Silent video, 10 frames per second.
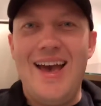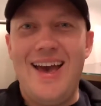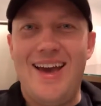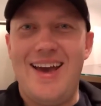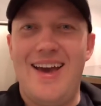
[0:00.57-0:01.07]

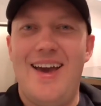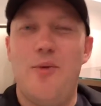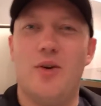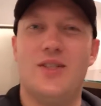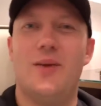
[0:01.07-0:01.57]
Hey,
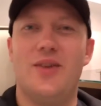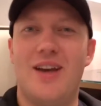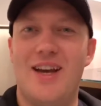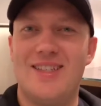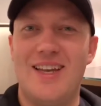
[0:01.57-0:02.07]
what's up you
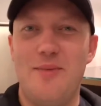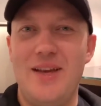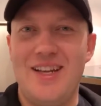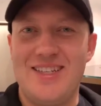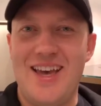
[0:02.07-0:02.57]
guys?
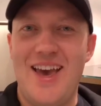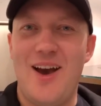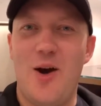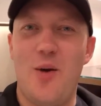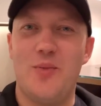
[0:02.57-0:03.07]
Gediminas
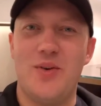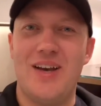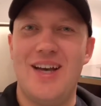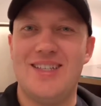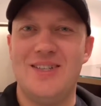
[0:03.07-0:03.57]
here. Hope you
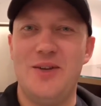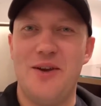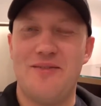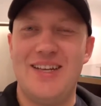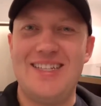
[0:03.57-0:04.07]
guys are
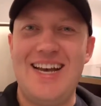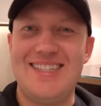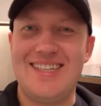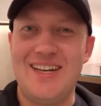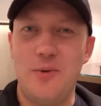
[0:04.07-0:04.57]
doing
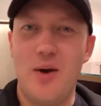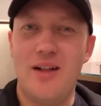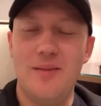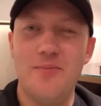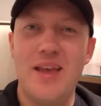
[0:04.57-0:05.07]
fantastically
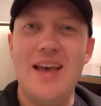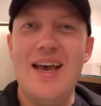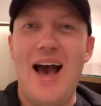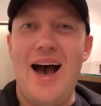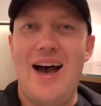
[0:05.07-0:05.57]
well.
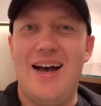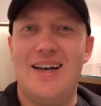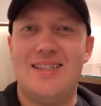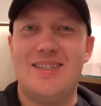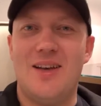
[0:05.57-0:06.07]

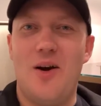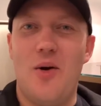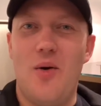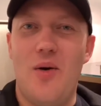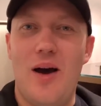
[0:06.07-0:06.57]

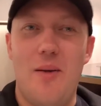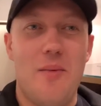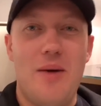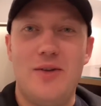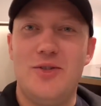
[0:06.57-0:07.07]
So I'm
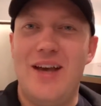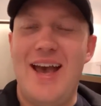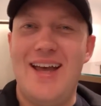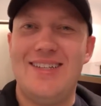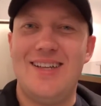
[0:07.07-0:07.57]
about to
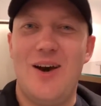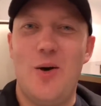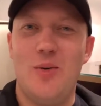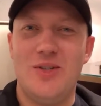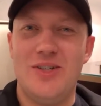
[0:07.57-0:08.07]
head
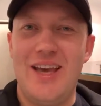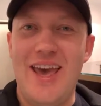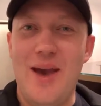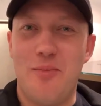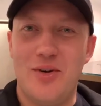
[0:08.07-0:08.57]
over to the
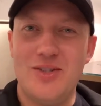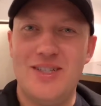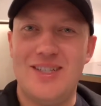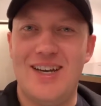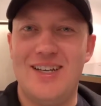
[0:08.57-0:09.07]
airport
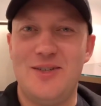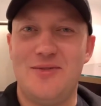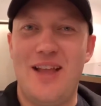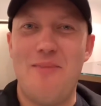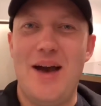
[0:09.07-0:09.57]
to
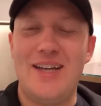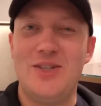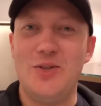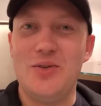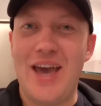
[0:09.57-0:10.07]
fly back
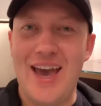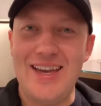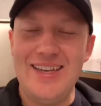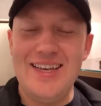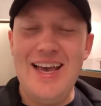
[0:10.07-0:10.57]
to
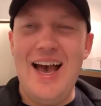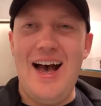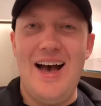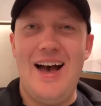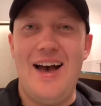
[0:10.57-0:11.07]
UK
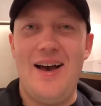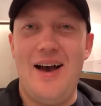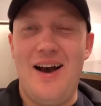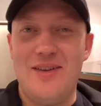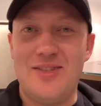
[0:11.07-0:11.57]

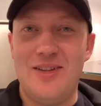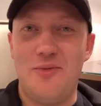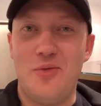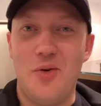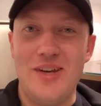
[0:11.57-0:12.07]
after the
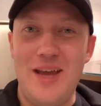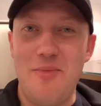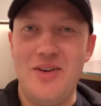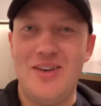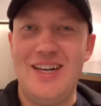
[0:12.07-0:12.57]
4-day
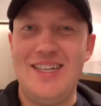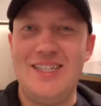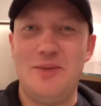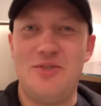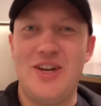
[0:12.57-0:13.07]
Beyond
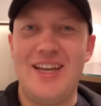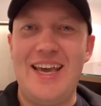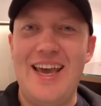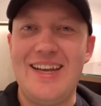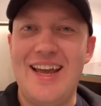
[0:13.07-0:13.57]
Leadership training
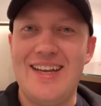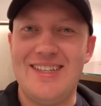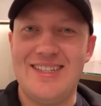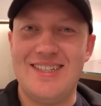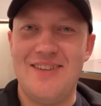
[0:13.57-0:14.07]
here in
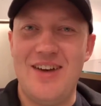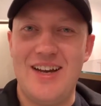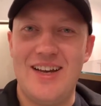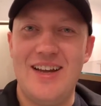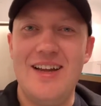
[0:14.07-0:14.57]
Henderson,
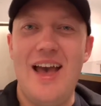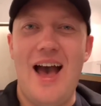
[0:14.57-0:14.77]
Nevada